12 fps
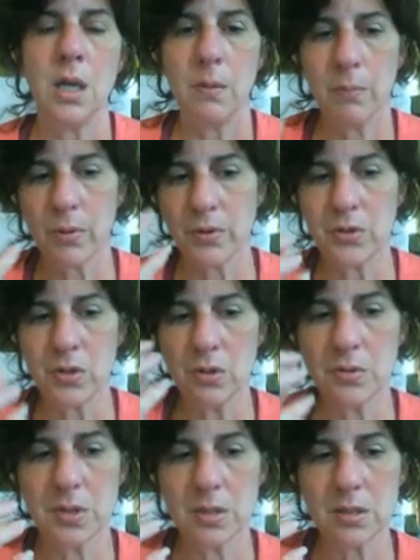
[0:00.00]

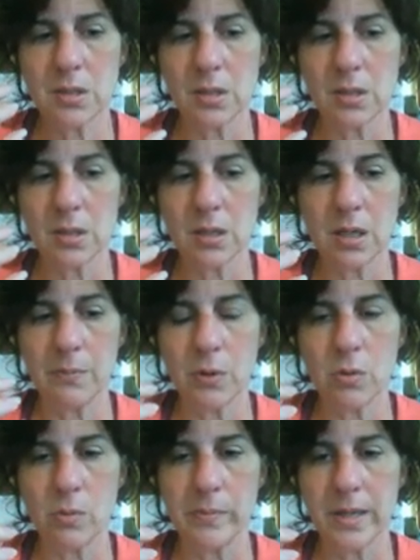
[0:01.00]
produces the
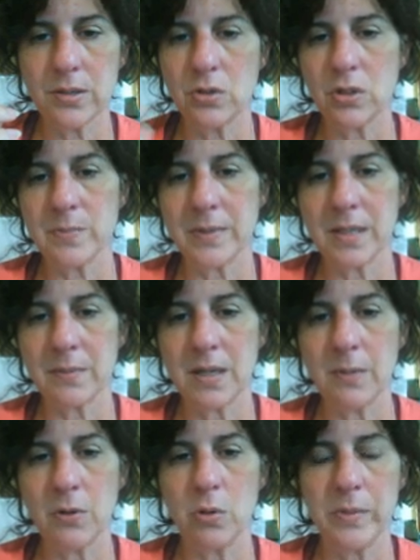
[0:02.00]
chemical messengers, but the
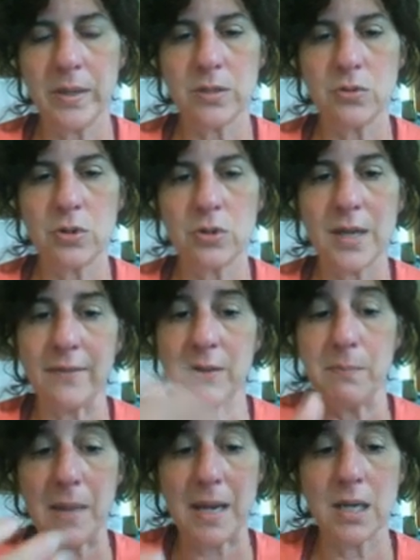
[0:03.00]
chemical messengers have to
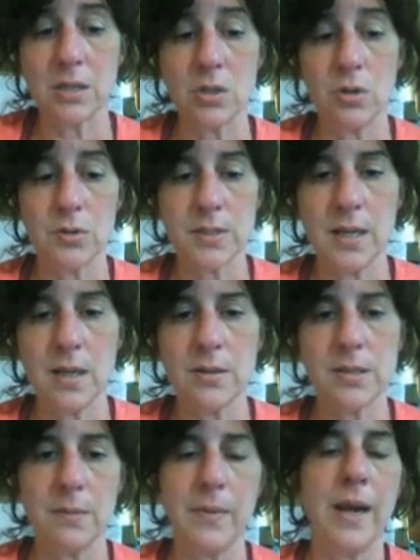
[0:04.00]
make it to your
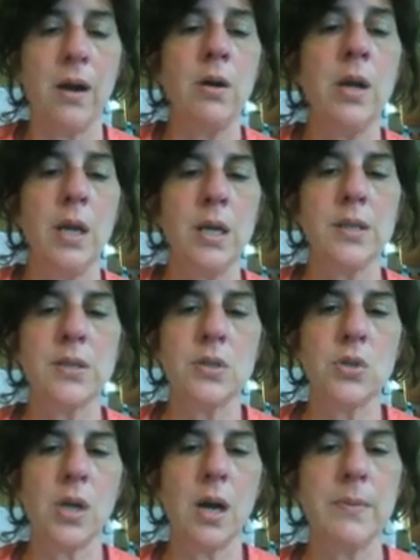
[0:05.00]
cells somehow. It's
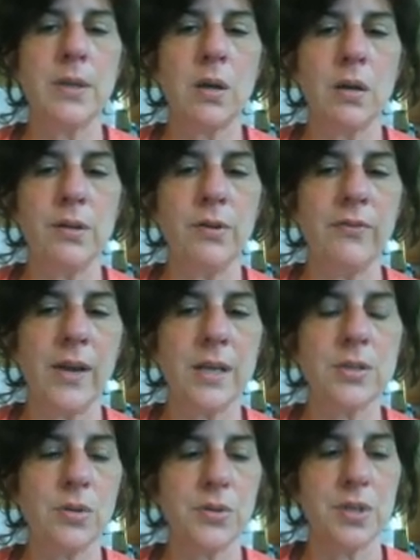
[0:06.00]
the job of the
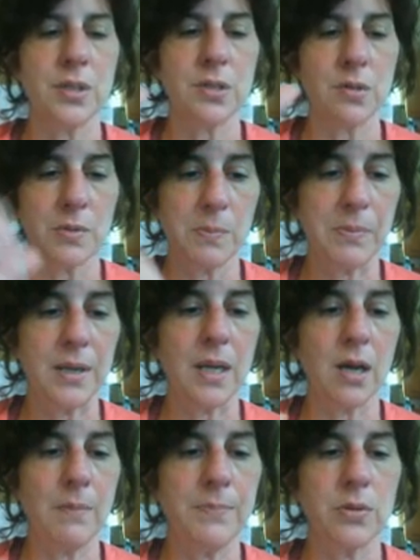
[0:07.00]
cardiovascular system to
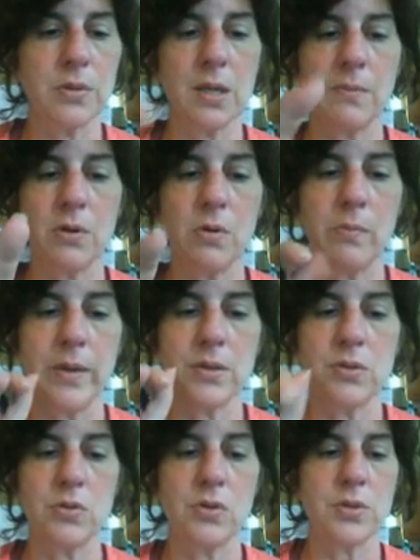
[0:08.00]
pick up those chemical
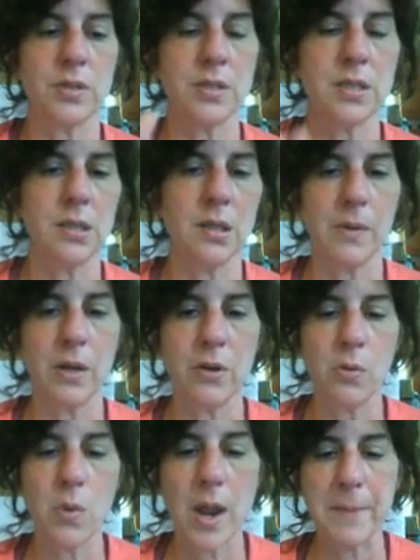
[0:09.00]
messengers and send them on
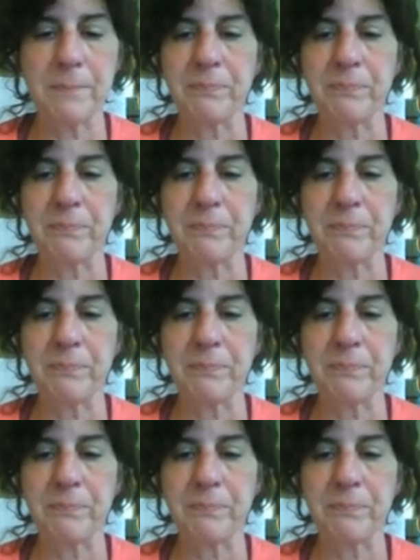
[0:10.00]
their way.